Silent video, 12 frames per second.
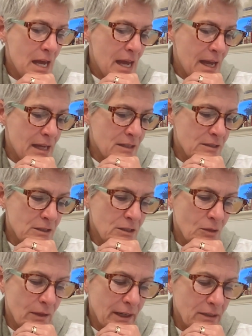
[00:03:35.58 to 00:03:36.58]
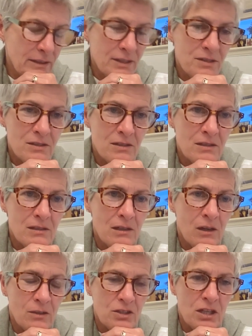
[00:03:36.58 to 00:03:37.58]
And, adolescents
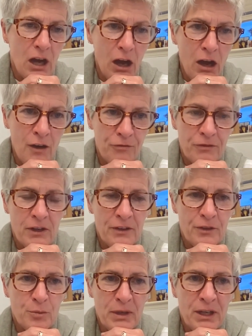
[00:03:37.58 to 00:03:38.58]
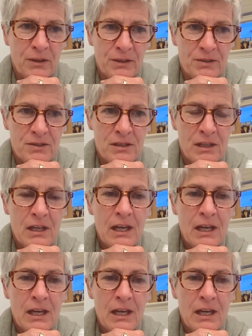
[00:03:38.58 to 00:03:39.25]
are tough on their parents.